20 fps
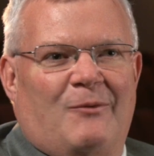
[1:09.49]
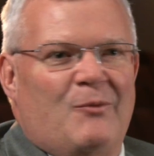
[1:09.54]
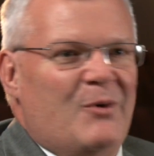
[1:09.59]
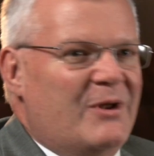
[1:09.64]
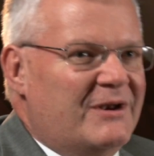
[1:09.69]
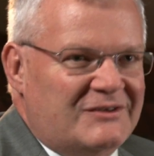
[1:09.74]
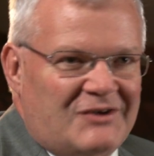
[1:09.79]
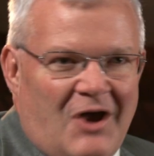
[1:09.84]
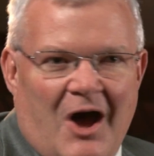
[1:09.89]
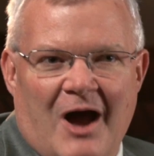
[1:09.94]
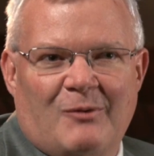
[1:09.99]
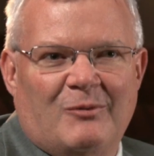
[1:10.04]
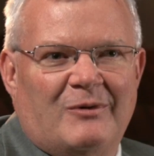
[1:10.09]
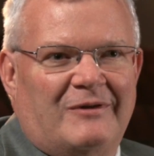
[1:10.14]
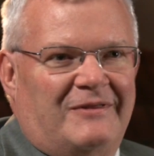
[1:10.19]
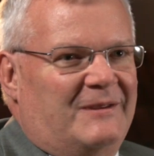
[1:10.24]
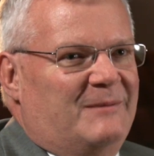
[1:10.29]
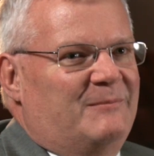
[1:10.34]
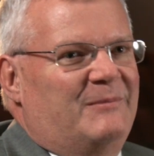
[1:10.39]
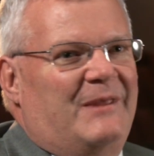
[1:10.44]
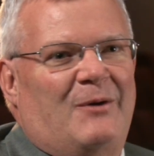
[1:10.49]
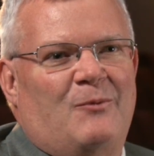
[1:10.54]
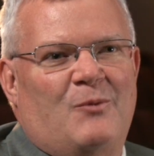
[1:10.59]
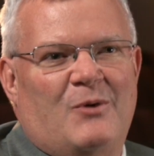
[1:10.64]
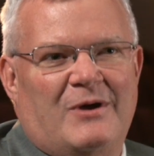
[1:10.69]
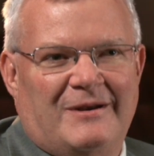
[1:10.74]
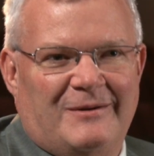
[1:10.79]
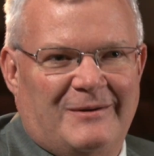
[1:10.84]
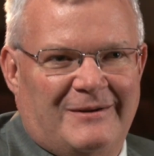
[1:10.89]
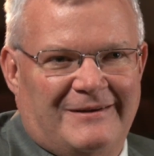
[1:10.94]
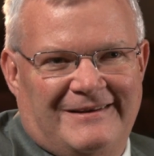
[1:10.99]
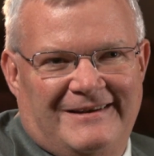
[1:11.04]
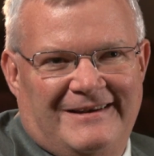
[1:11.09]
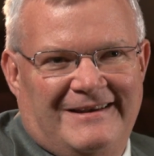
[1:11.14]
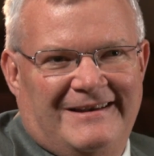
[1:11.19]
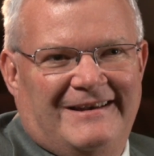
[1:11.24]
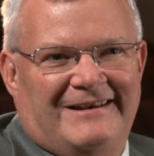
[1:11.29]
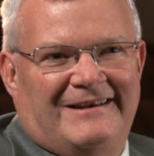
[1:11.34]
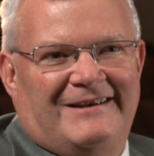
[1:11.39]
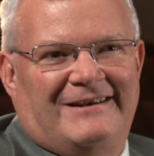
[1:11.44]
want to talk with him. They want to,
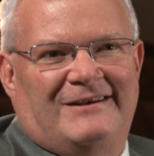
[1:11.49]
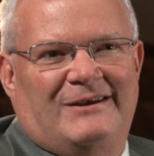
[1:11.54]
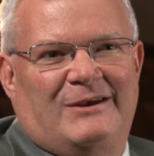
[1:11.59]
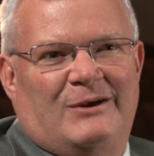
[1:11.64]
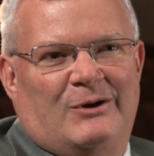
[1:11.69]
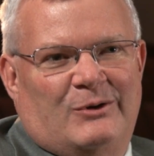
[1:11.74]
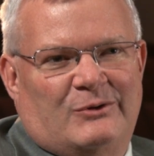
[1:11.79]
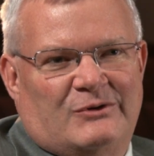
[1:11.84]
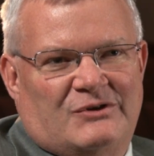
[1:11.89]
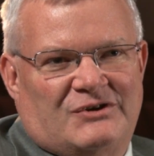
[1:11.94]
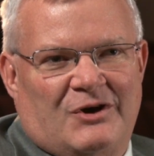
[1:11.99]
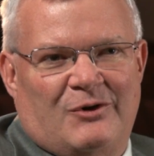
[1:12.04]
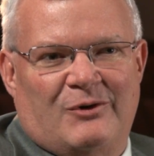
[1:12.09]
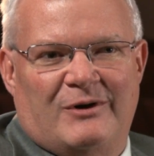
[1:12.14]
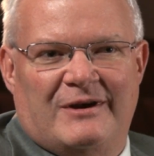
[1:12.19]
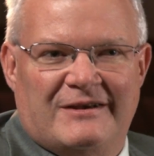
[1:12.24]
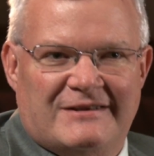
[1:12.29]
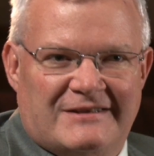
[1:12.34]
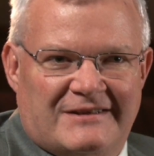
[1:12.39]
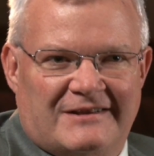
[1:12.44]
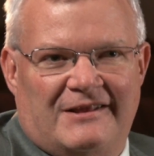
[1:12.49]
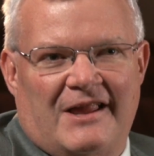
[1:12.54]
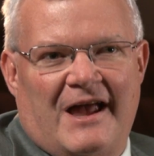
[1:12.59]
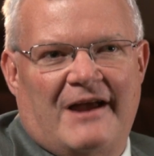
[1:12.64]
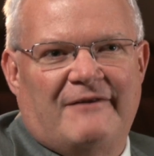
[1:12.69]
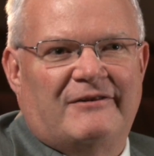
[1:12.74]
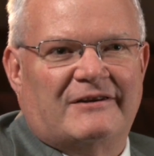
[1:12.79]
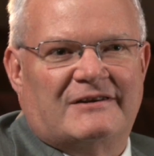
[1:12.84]
you know, share in his life